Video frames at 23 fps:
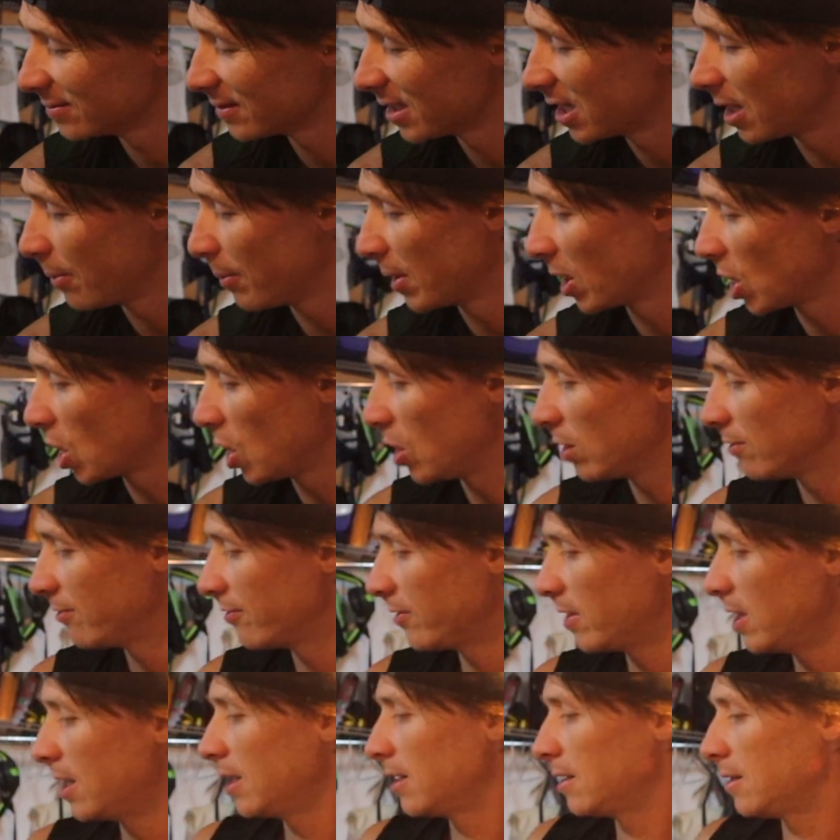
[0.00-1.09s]
coming off
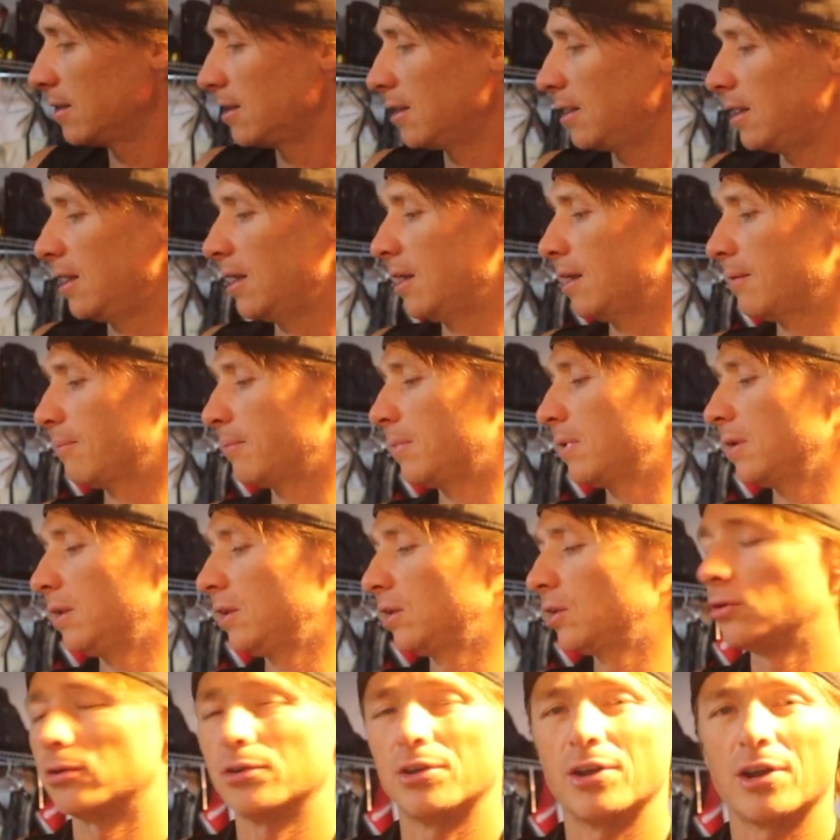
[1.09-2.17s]
yet, and I'm a
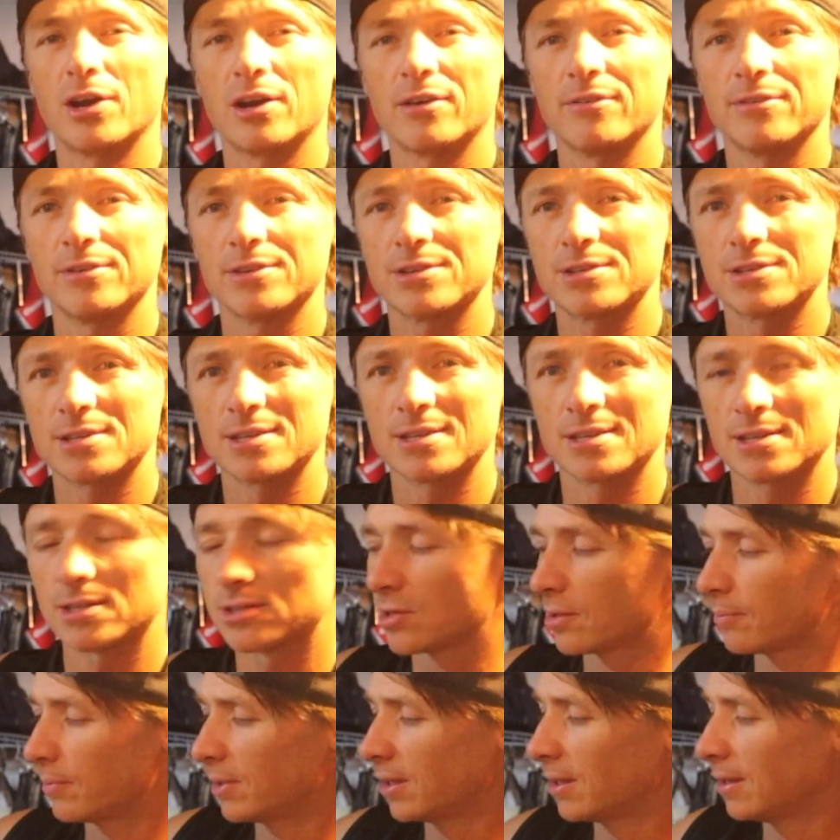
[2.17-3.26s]
little nervous,
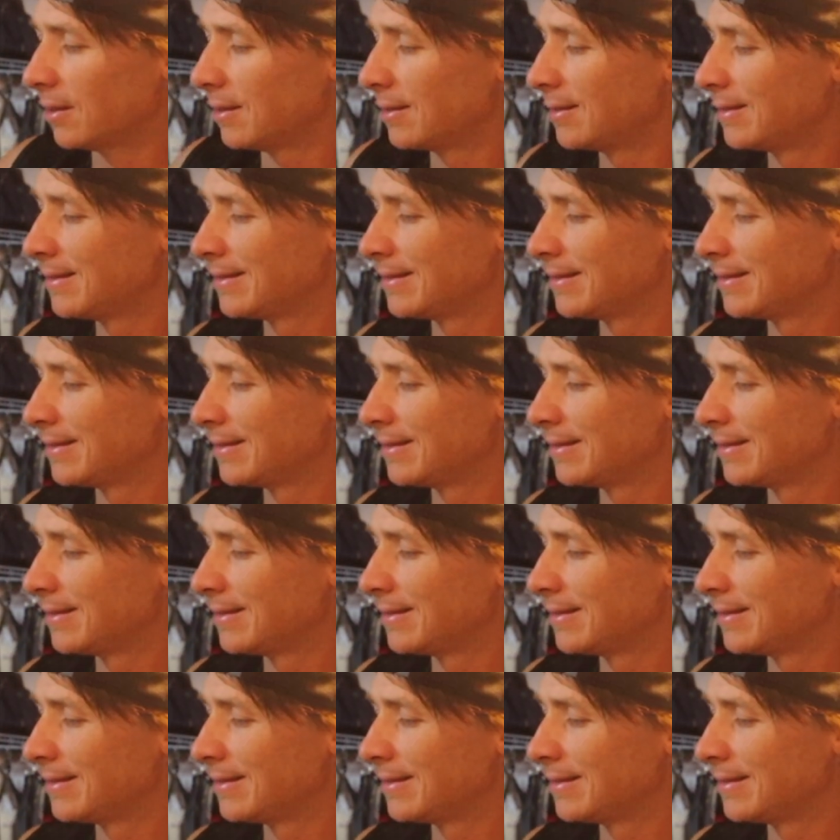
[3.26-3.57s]
so I'm going to...